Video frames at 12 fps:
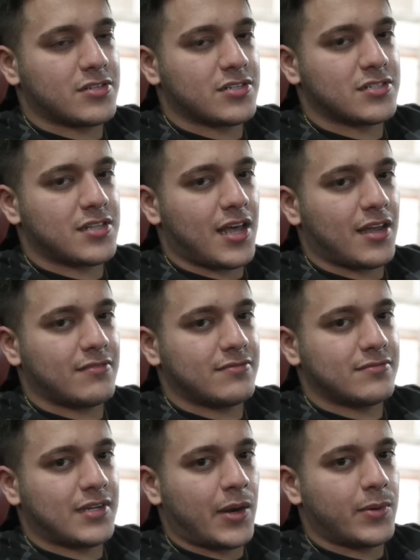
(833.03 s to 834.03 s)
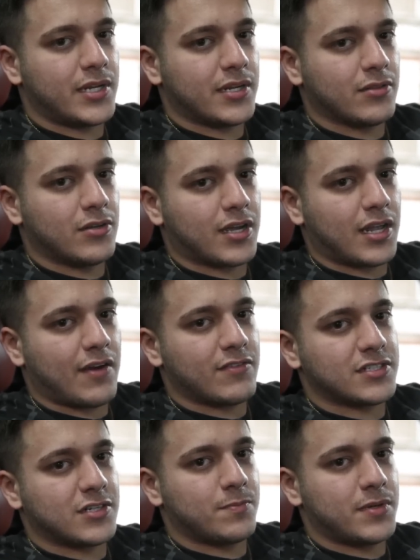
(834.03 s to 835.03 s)
It's just that I would need to look at
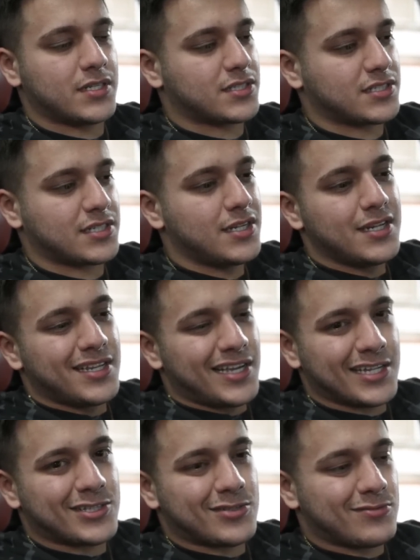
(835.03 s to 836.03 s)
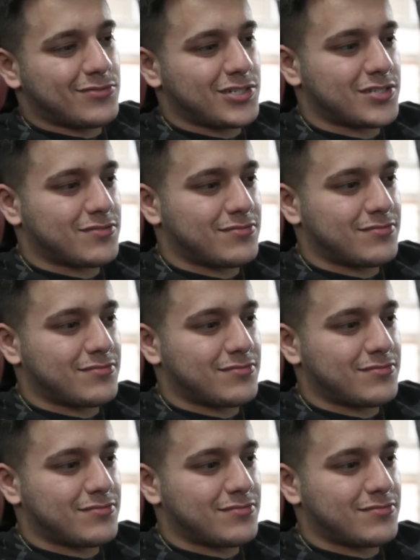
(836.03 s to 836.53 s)
every single piece because it's just,